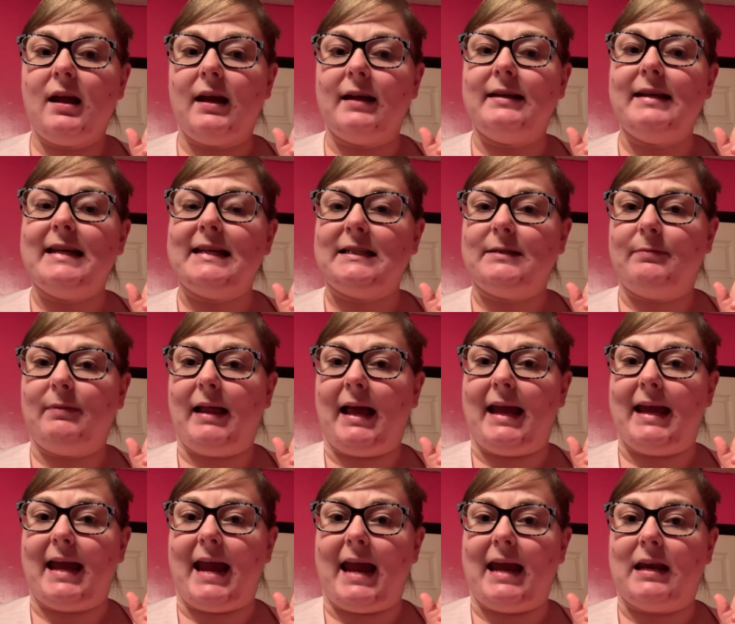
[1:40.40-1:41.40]
a
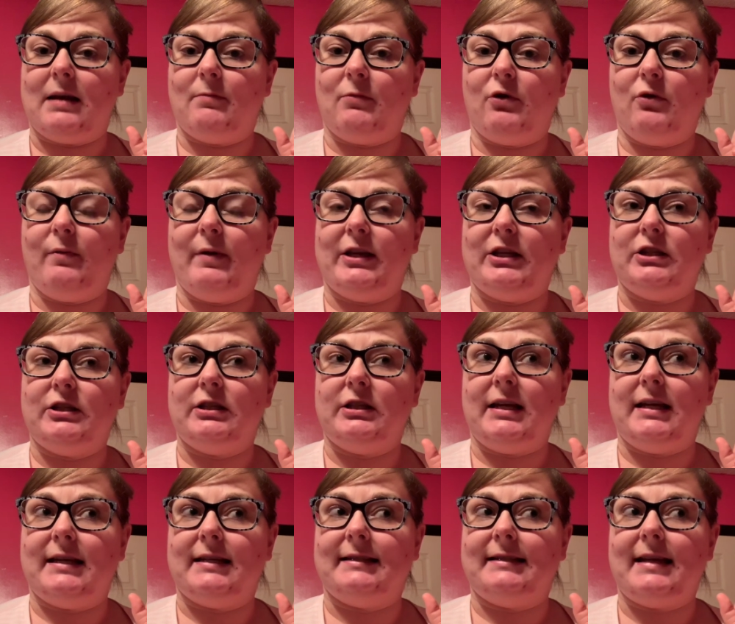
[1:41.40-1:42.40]
display animal, which
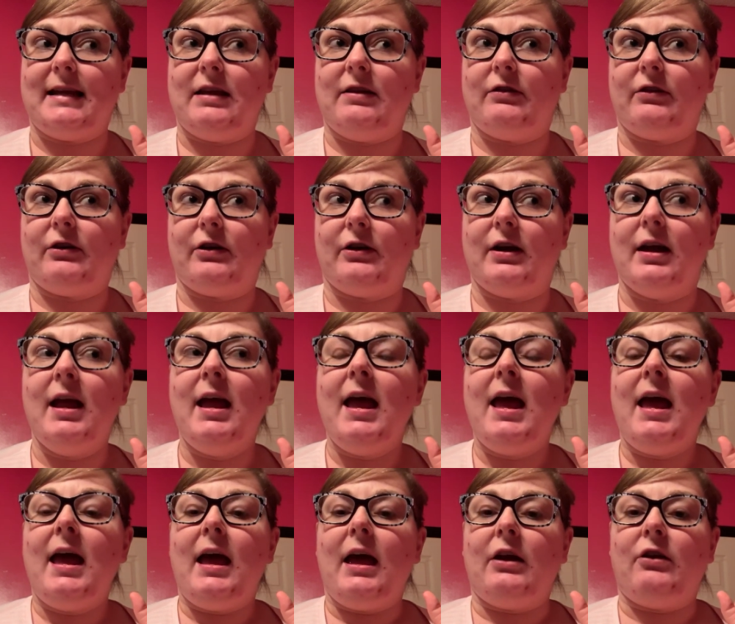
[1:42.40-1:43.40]
is either
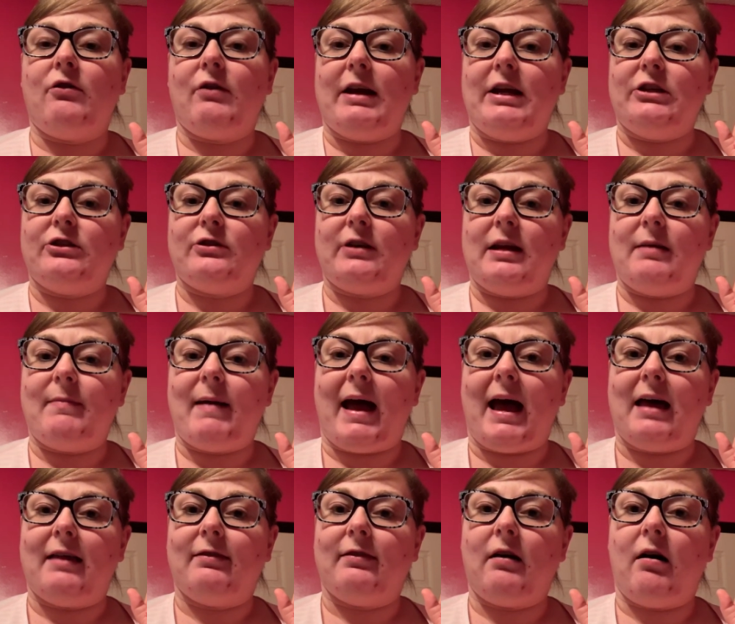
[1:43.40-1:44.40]
a green tree
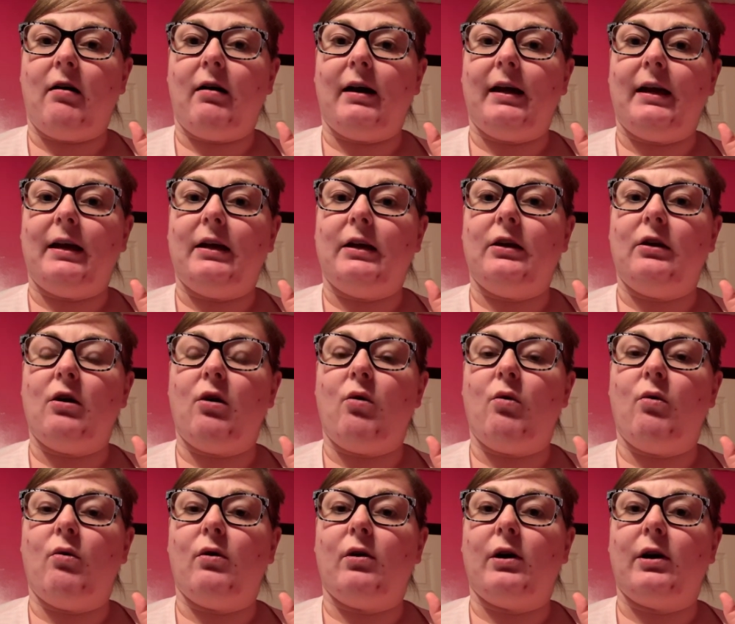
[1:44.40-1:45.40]
python
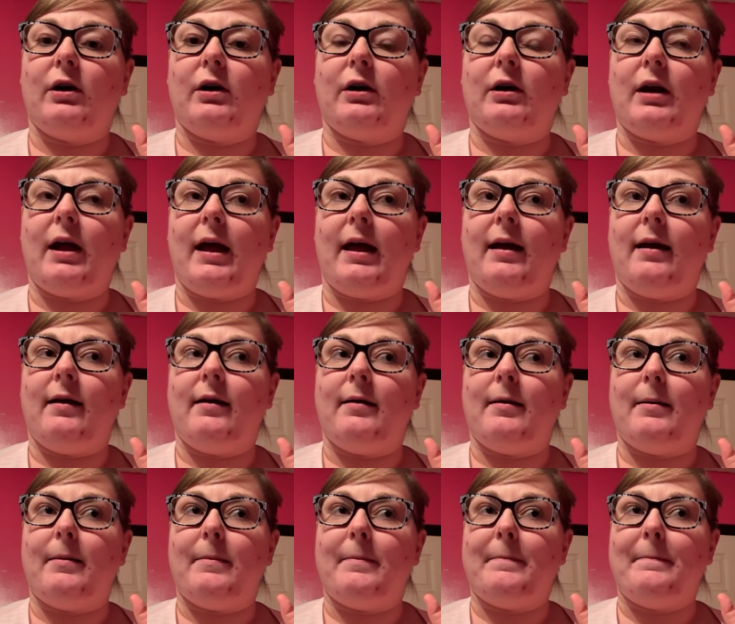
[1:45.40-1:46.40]
or
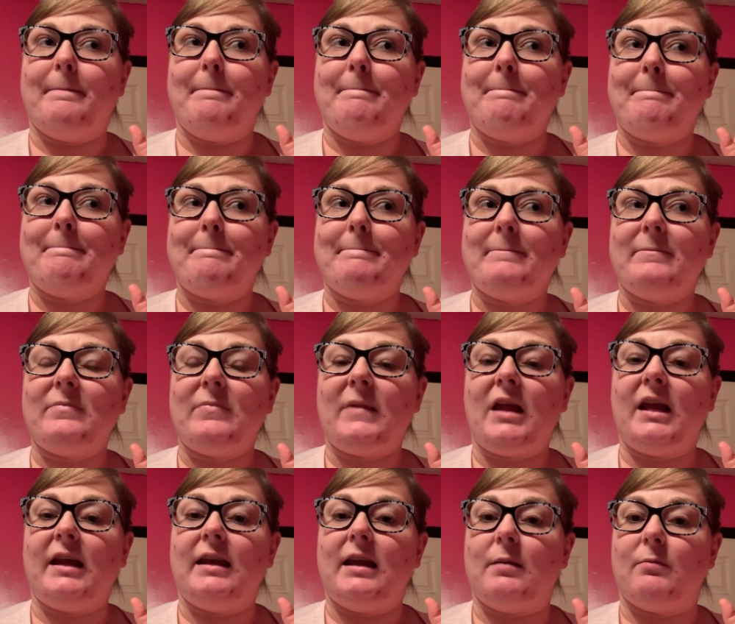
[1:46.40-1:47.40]
an
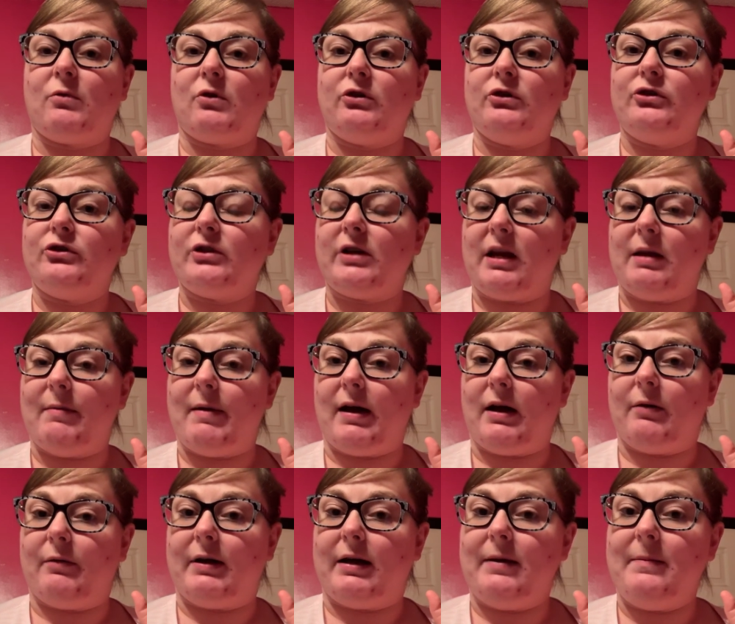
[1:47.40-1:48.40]
emerald tree
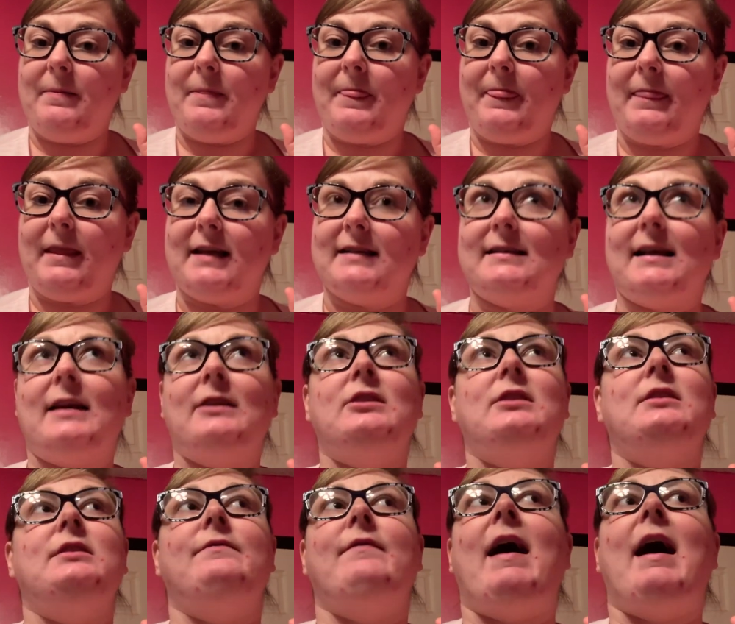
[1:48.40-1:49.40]
boa, because I
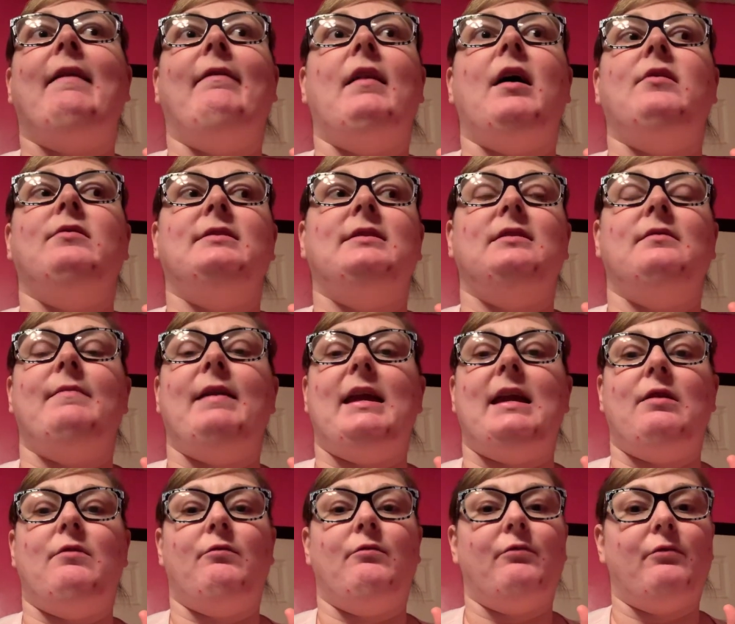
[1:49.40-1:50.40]
just find those to
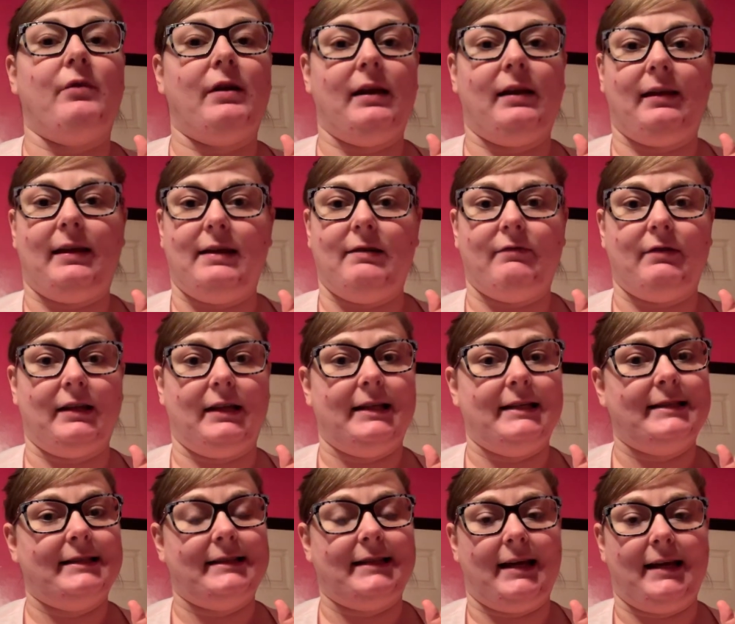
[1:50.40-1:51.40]
be really
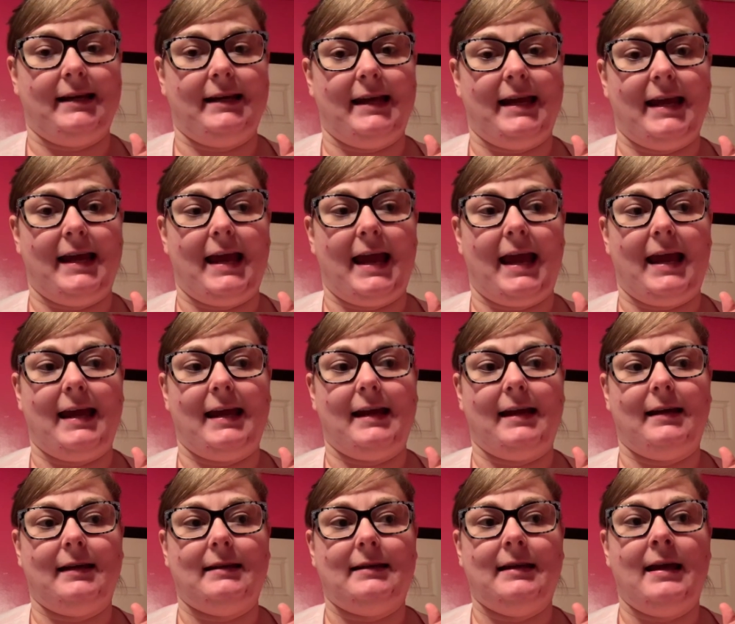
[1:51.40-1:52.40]
stunning.
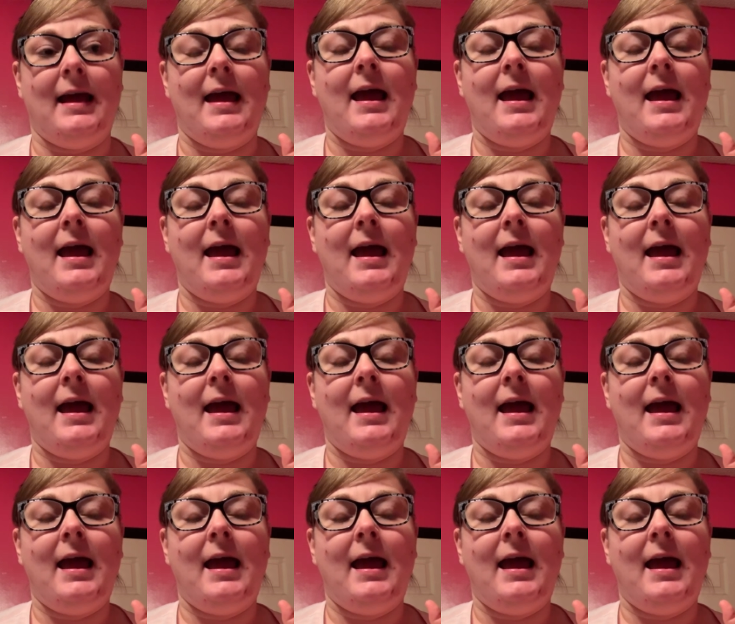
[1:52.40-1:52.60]
And